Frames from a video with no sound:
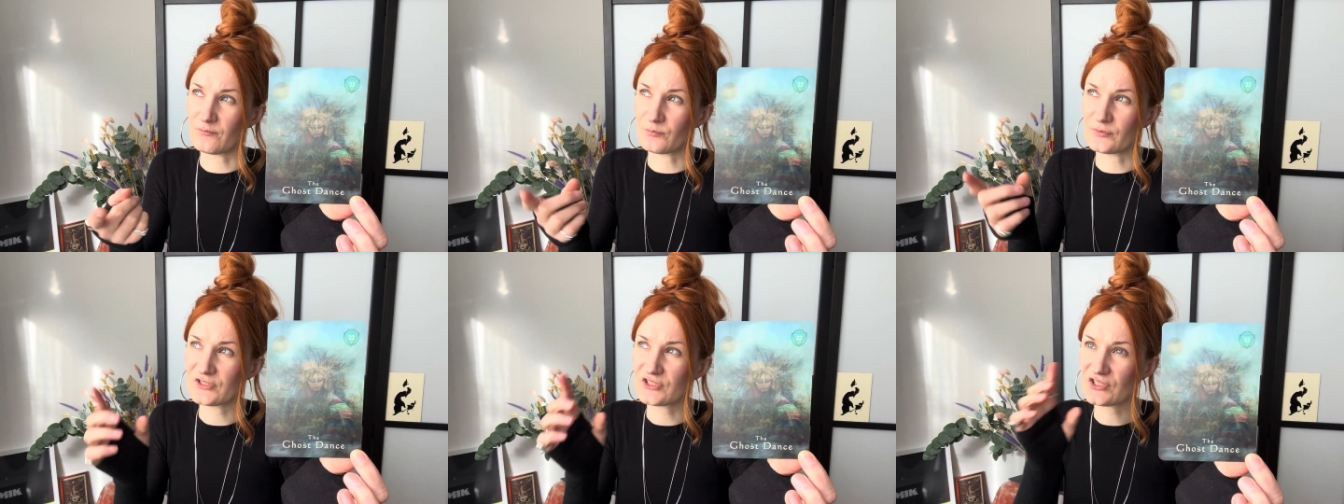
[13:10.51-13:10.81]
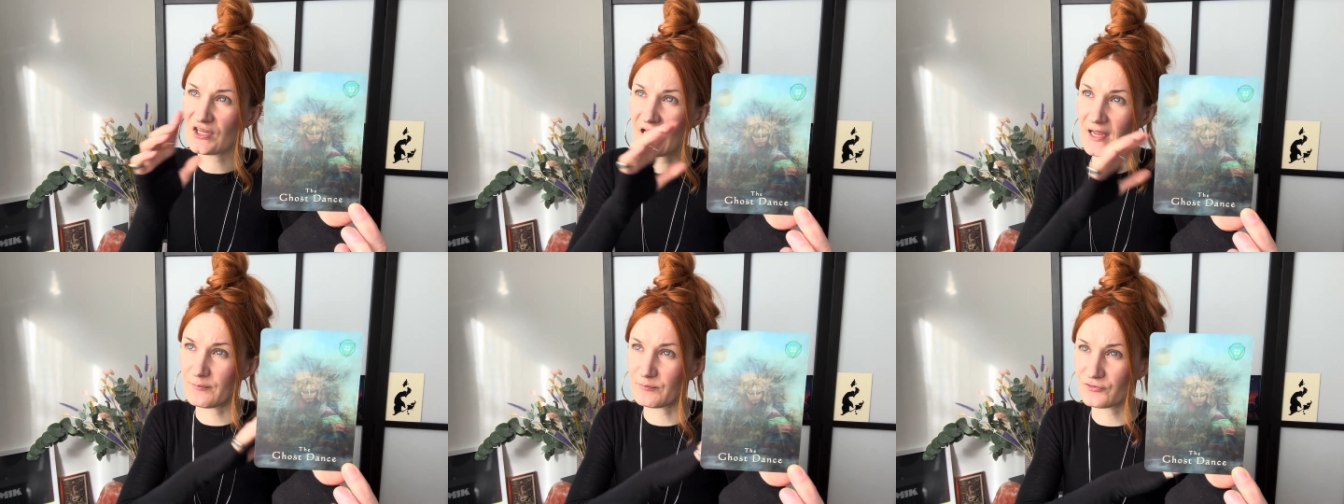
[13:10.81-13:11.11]
which
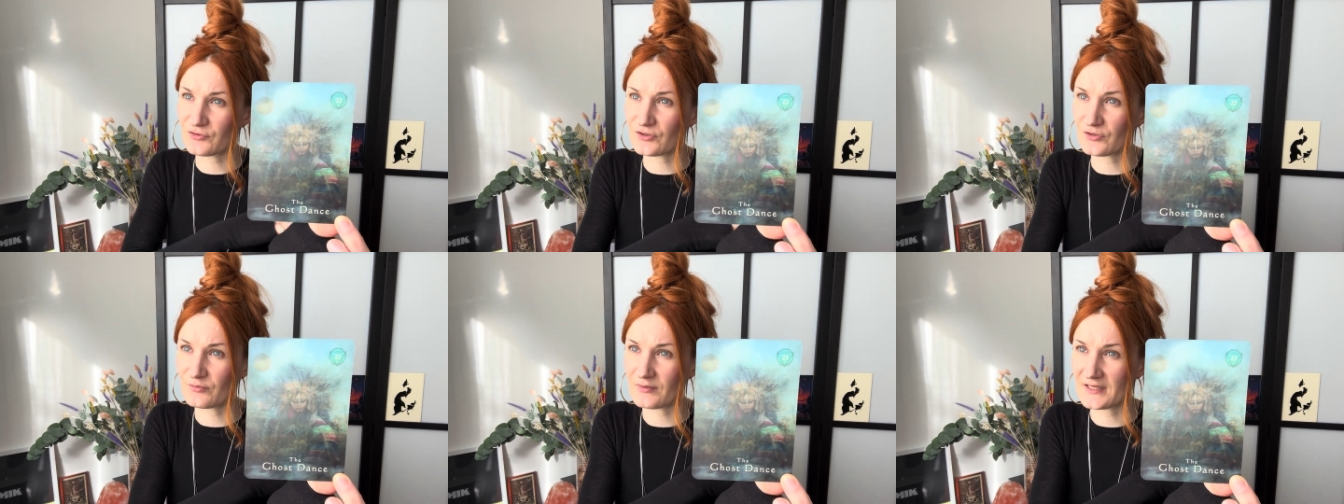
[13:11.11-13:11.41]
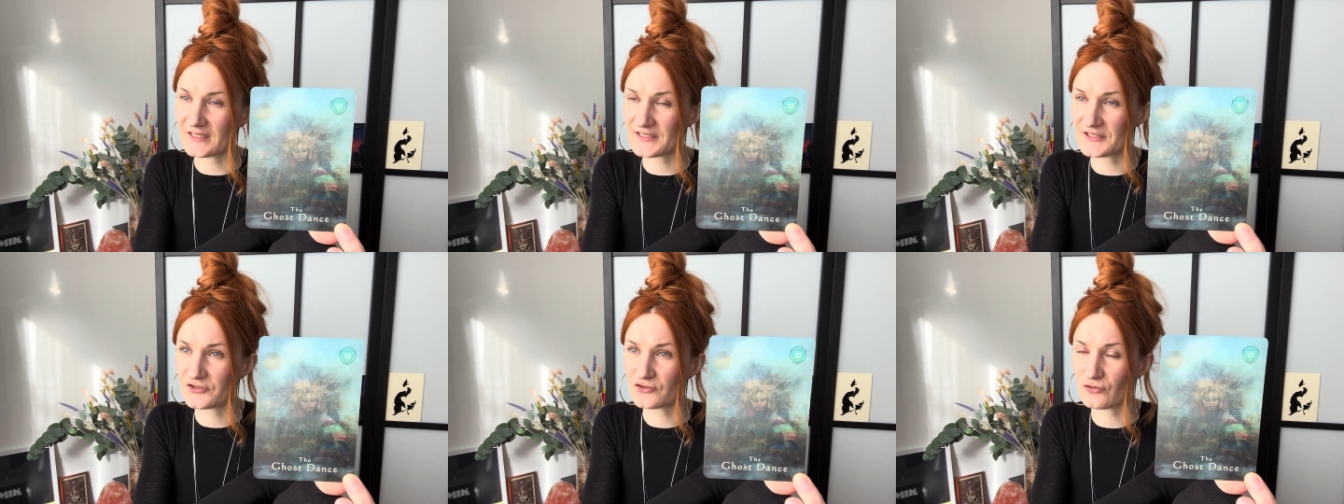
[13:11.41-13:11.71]
came through
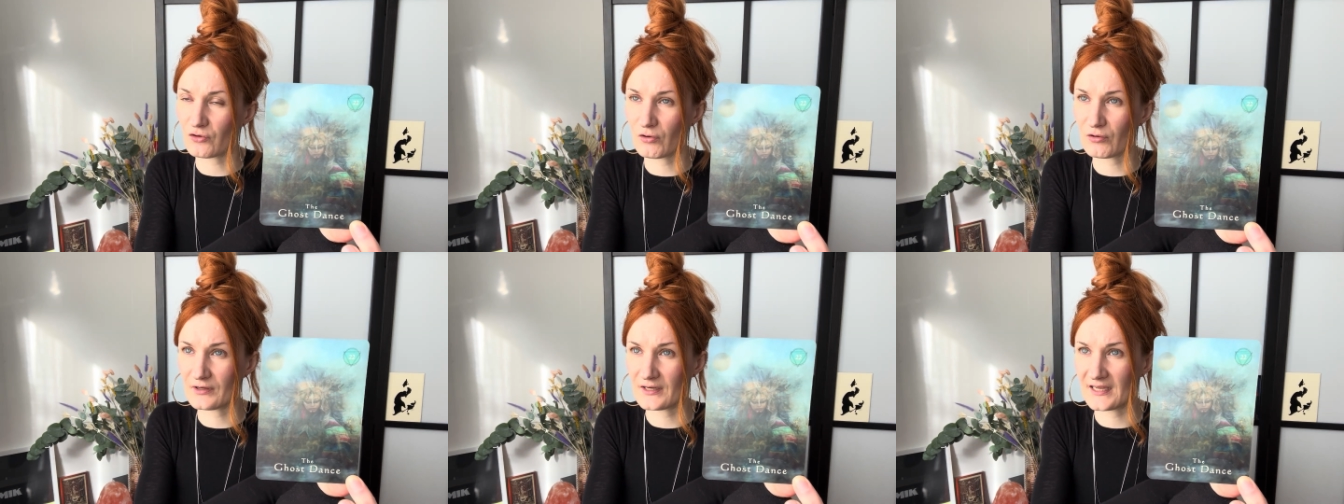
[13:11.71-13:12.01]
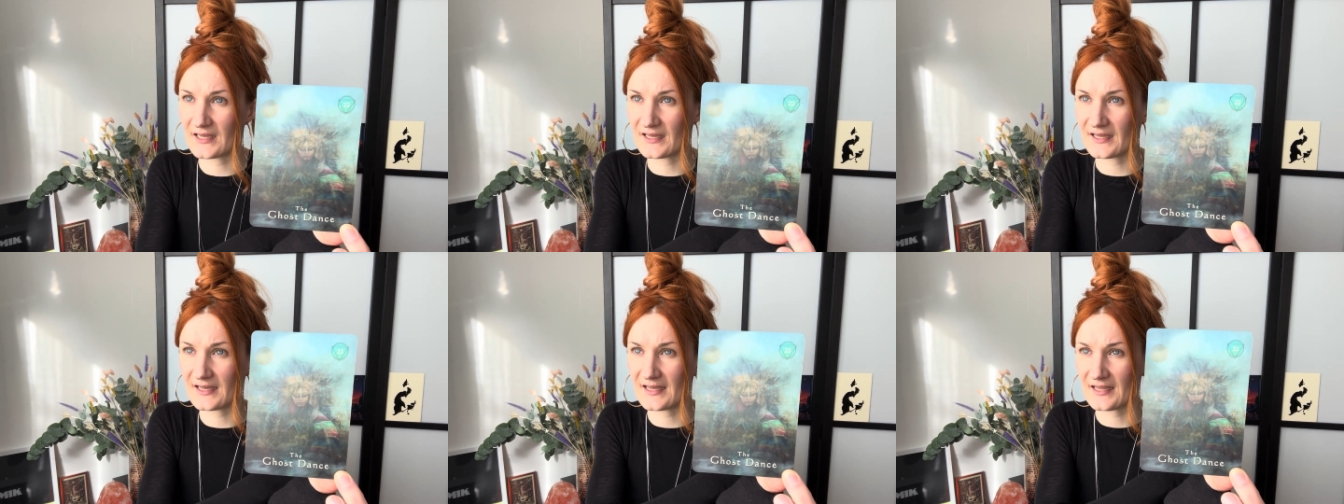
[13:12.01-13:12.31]
really
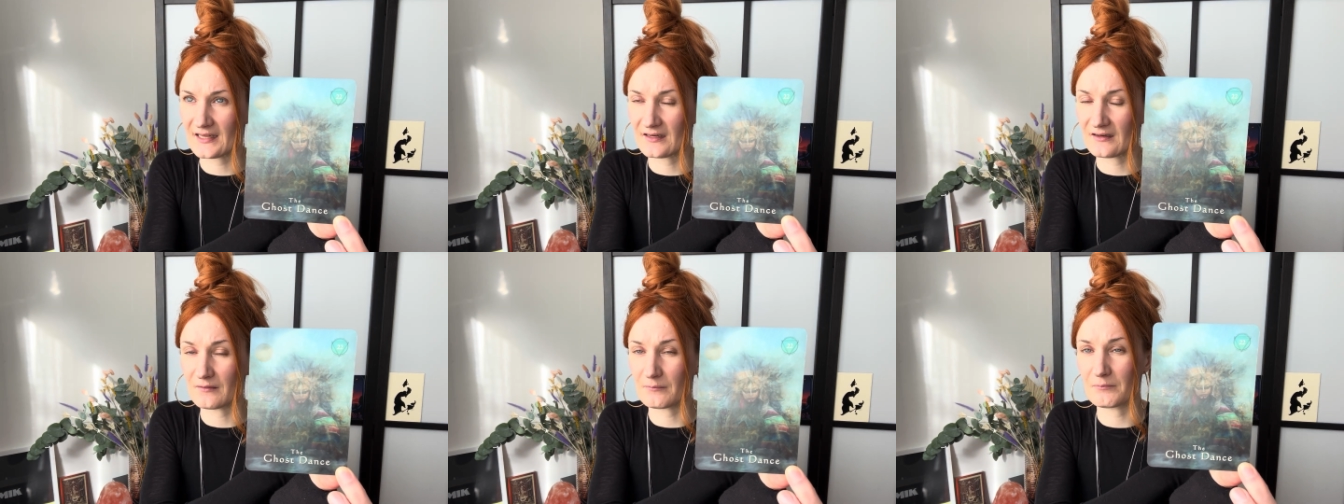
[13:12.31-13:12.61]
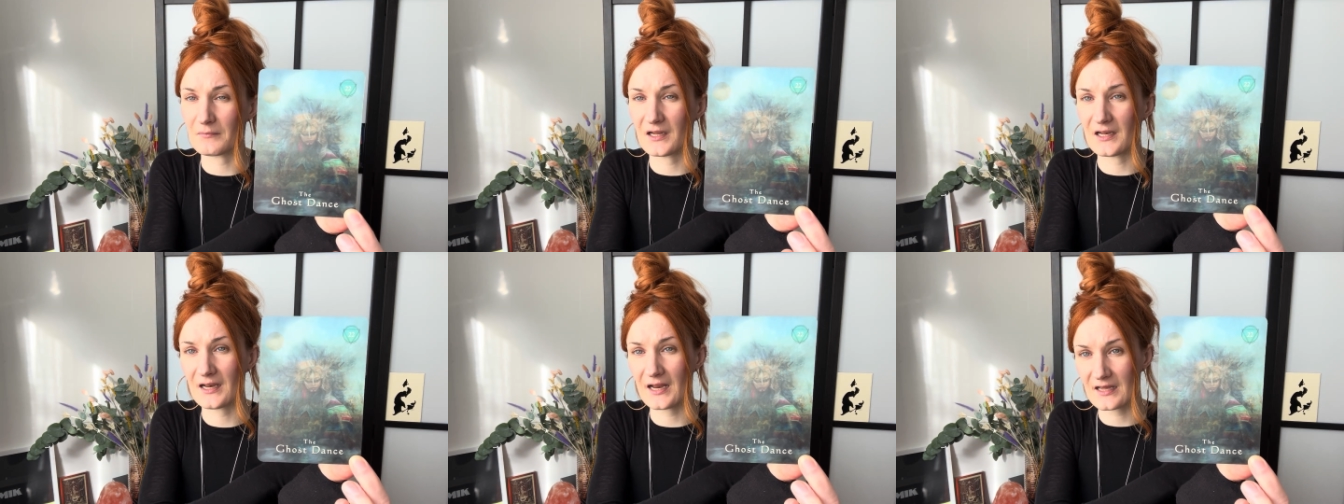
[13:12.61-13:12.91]
strongly in
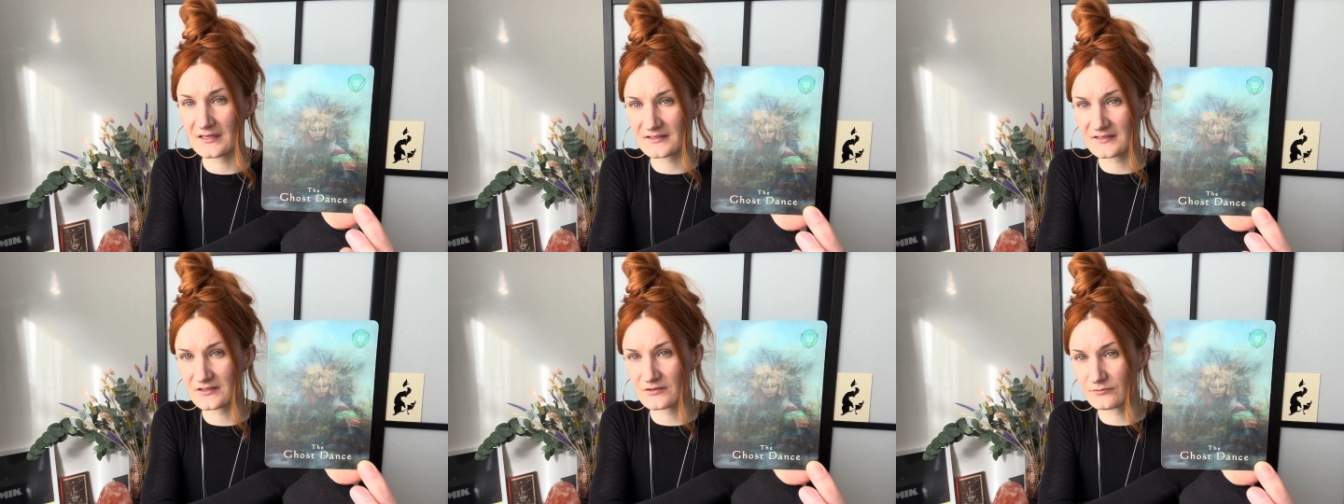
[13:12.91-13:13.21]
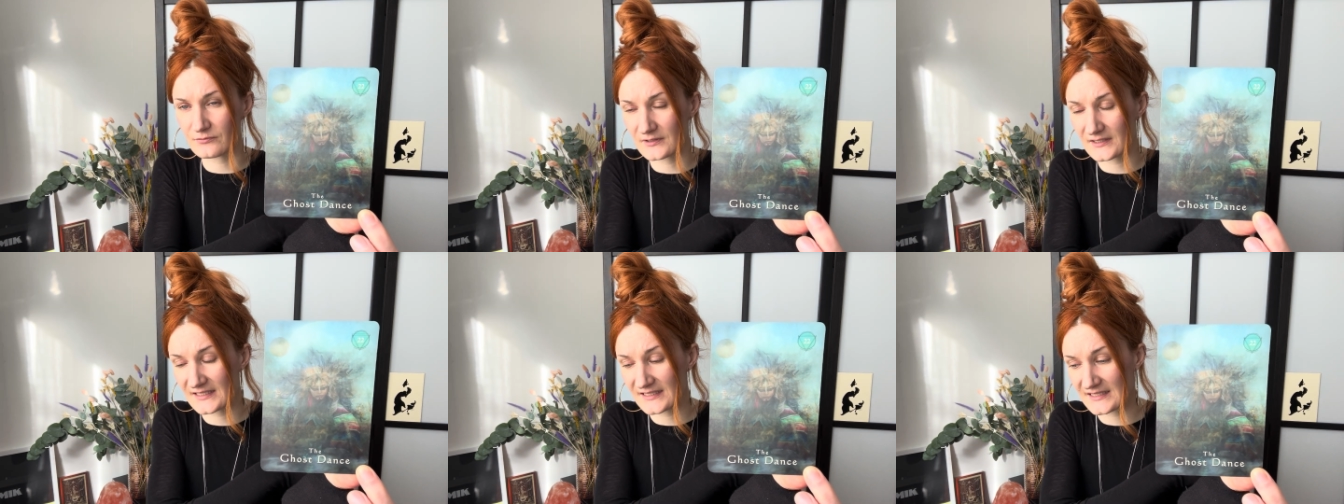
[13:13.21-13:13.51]
my last
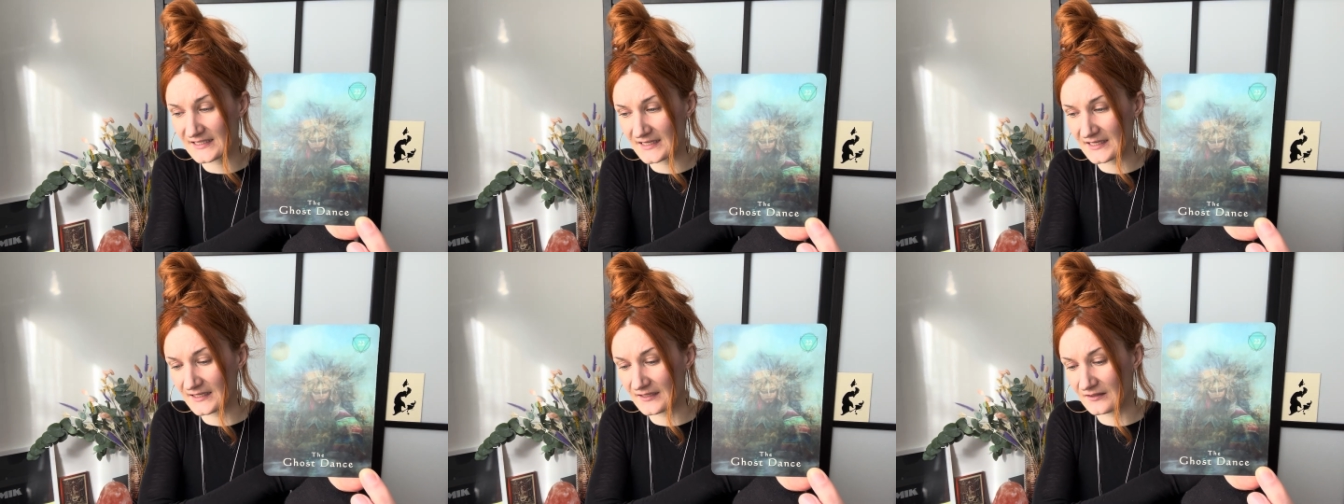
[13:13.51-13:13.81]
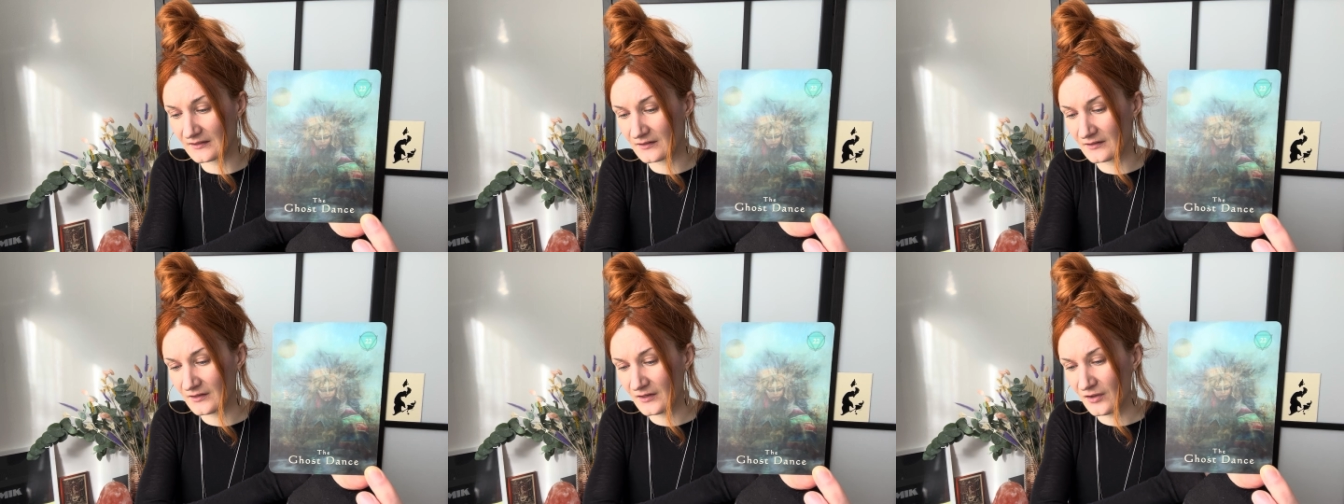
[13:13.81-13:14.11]
reading.